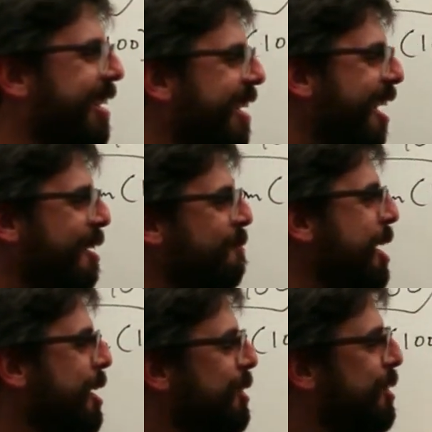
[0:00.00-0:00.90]
Um,
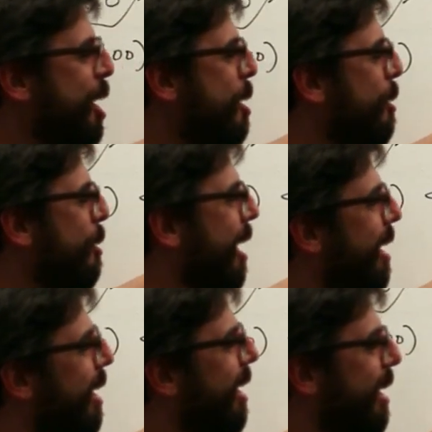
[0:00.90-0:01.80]
so,
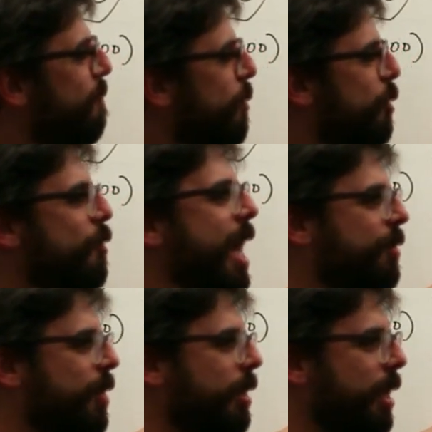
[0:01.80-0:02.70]
um, so
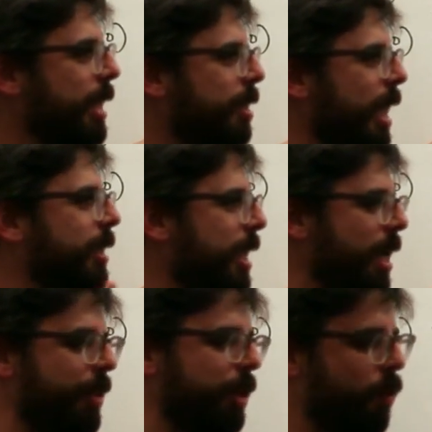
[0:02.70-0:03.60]
that's the that's that's the
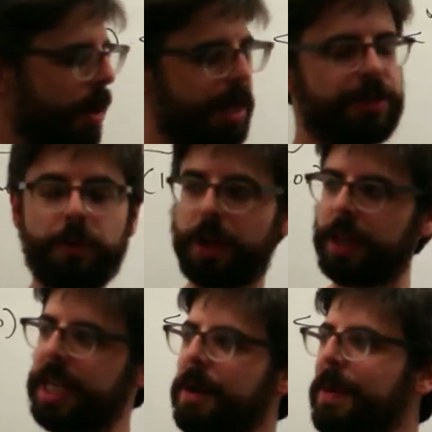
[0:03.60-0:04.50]
end of this one. And so uh,
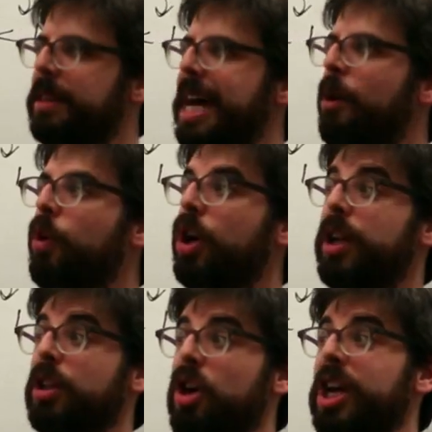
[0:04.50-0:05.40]
think about that, and we're going
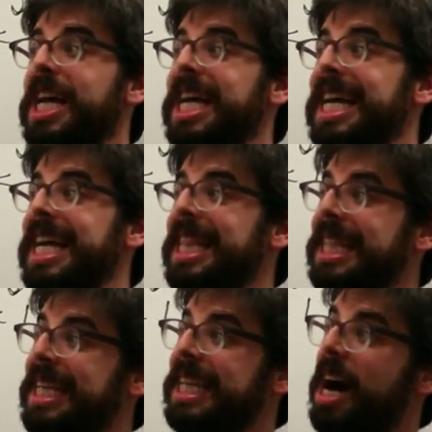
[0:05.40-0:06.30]
to look in
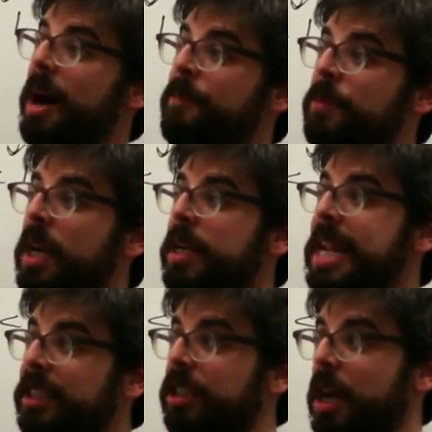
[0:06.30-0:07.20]
the um,
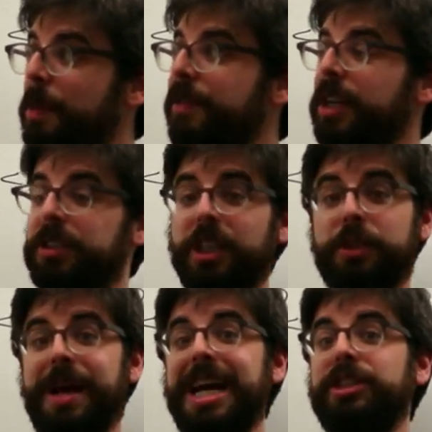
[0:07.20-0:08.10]
next couple video series
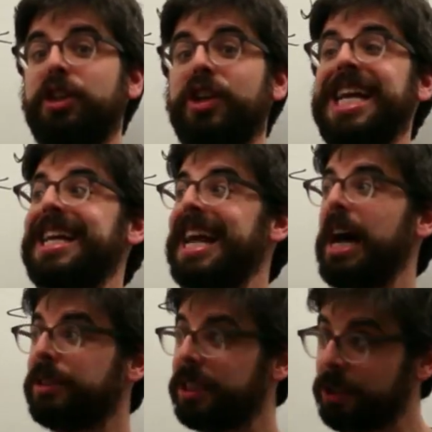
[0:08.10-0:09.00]
about actually looking at
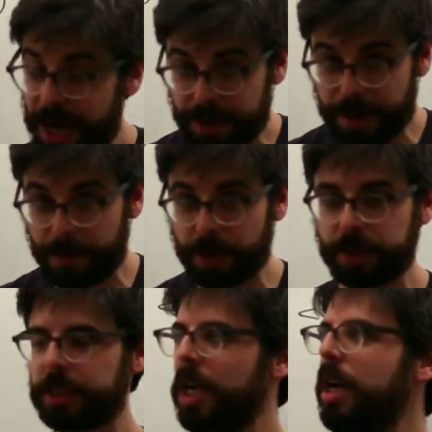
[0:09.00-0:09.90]
Gaussian random
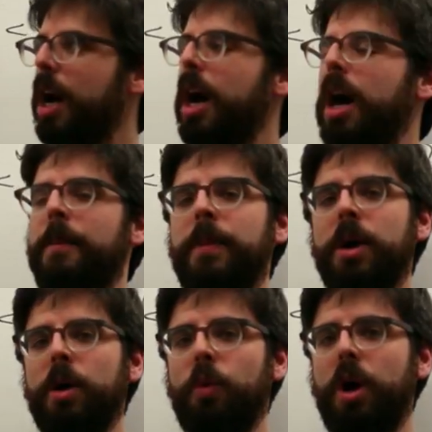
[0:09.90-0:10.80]
numbers um,
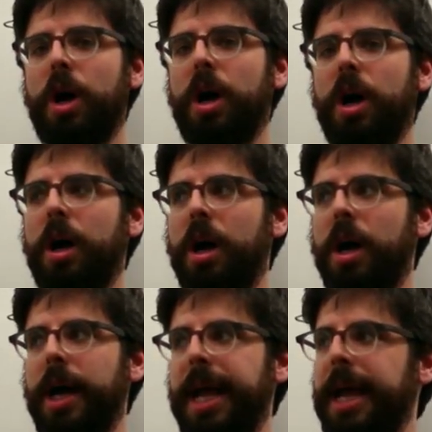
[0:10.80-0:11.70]
uh,
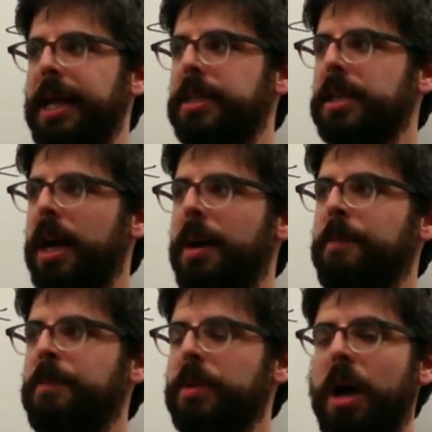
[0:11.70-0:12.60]
and
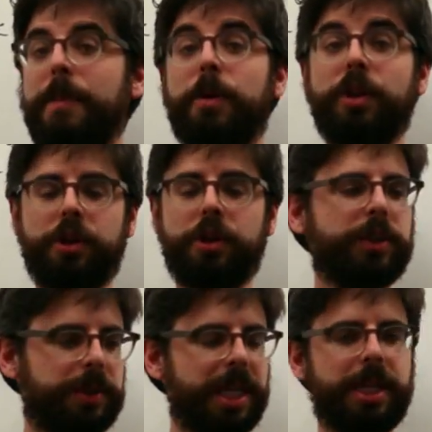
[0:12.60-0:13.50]
um, uh, Perlin
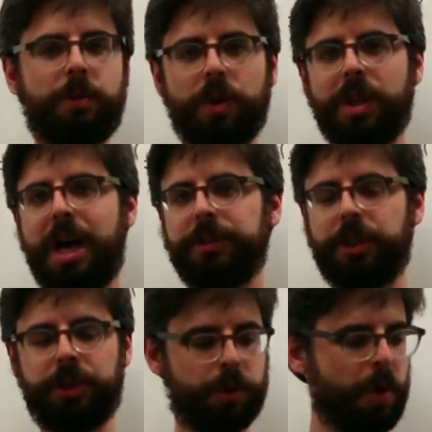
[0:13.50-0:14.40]
noise, which I think will allow us
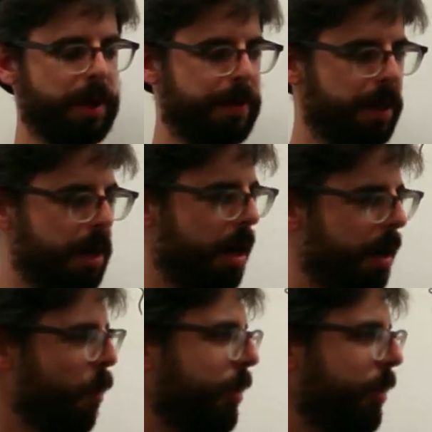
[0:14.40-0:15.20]
to do quite a bit uh, more